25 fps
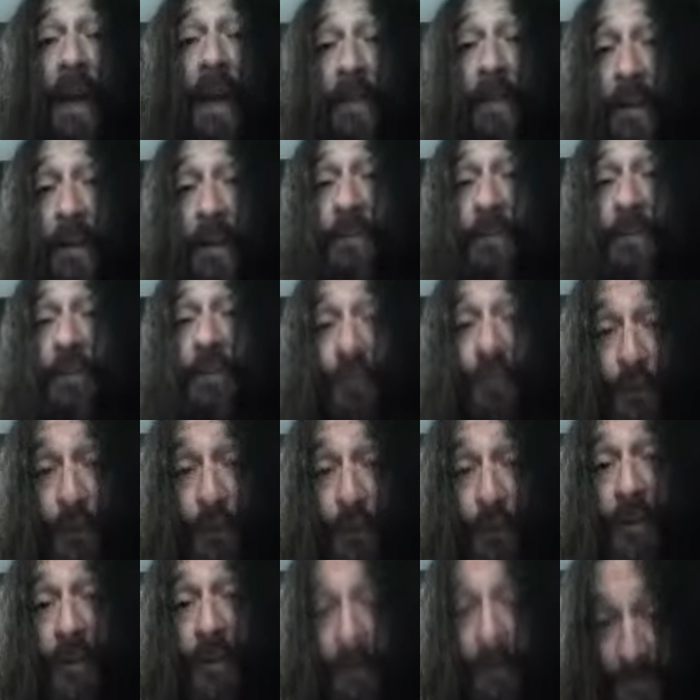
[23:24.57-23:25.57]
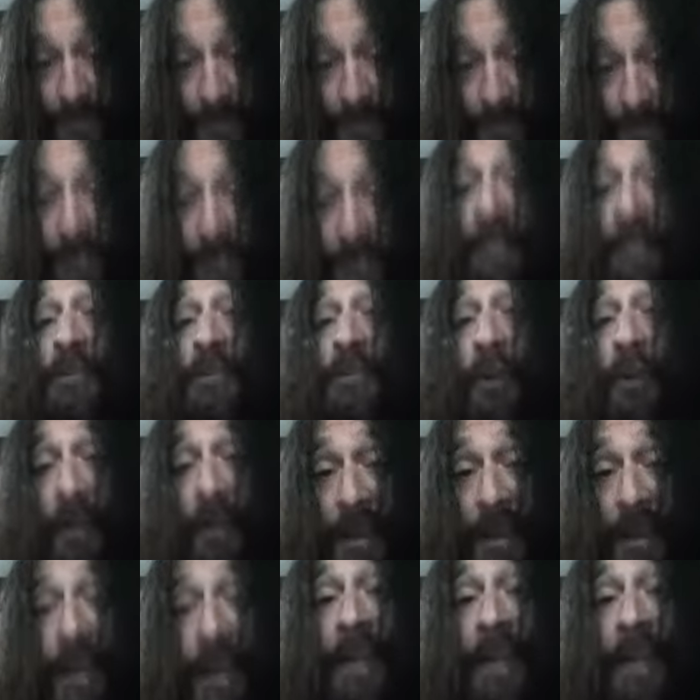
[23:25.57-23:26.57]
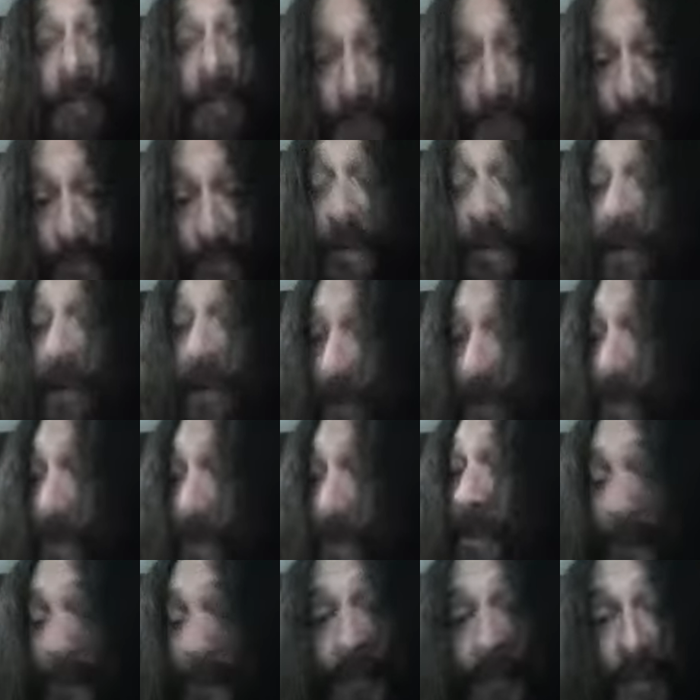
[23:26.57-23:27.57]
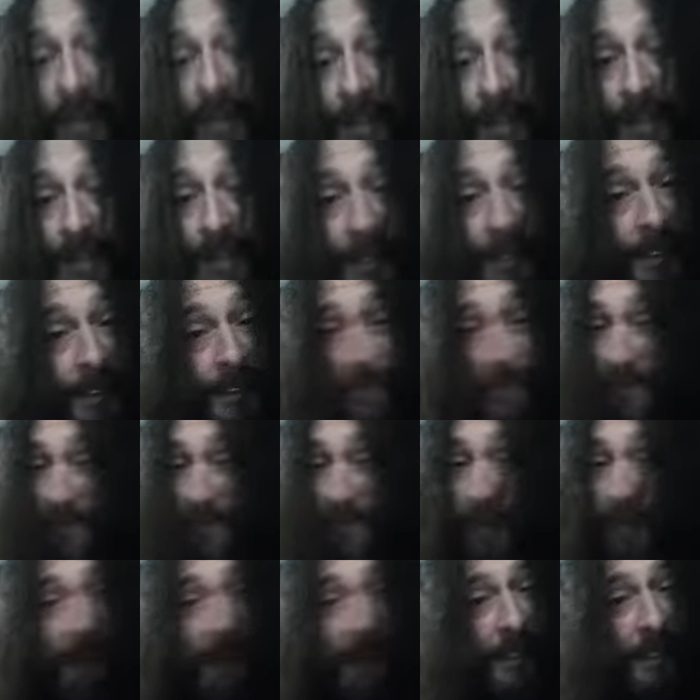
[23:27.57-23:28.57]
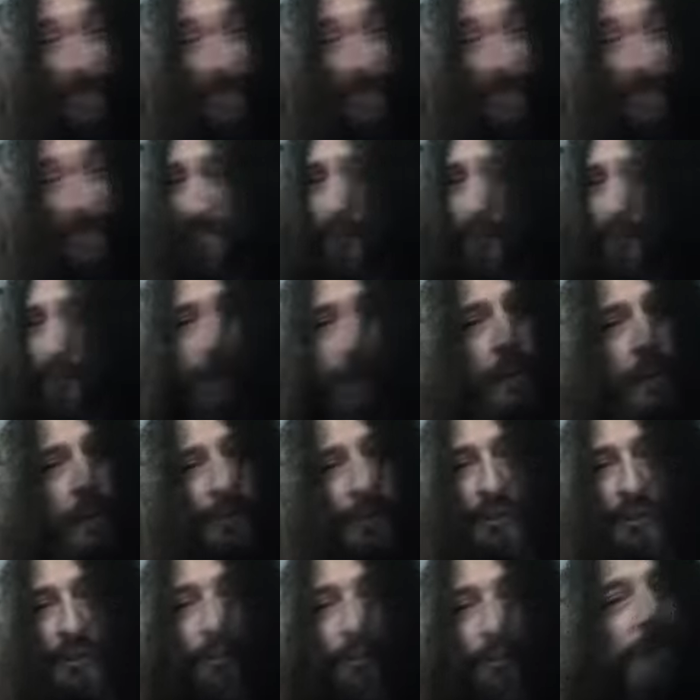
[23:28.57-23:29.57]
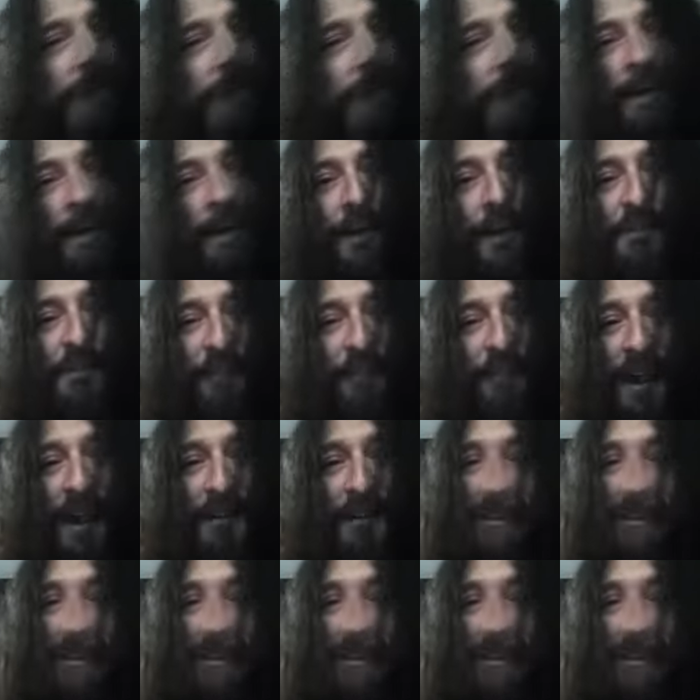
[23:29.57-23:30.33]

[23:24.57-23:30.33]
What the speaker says: That's the truth. Sardines and fucking sweat sauce, bro.